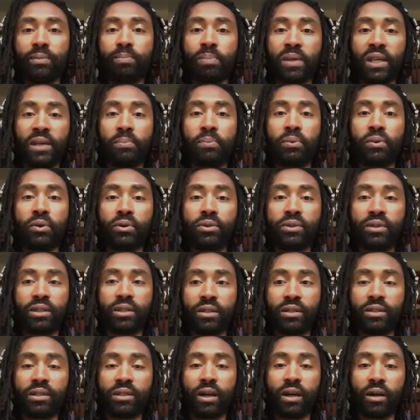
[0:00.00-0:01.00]
people to
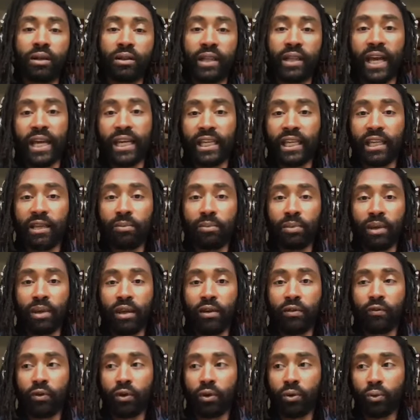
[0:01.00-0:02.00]
start liking me
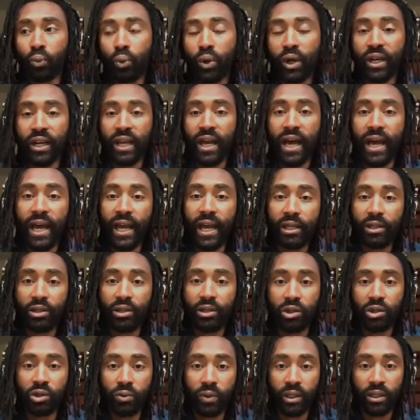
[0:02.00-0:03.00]
for what I
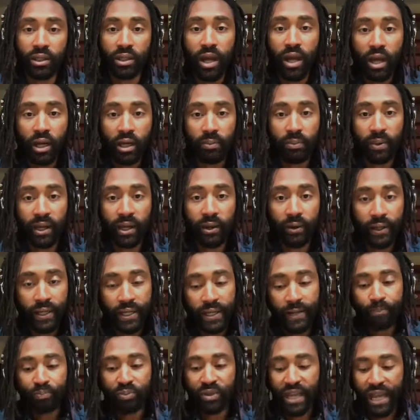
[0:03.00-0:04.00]
do and talk about,
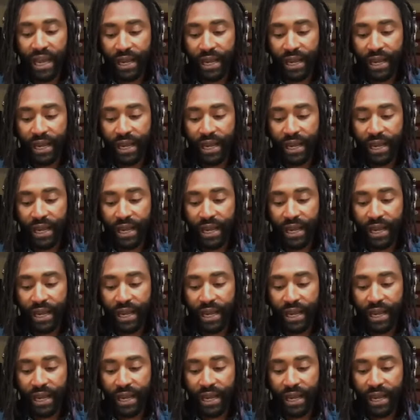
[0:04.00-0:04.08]
mm-hmm.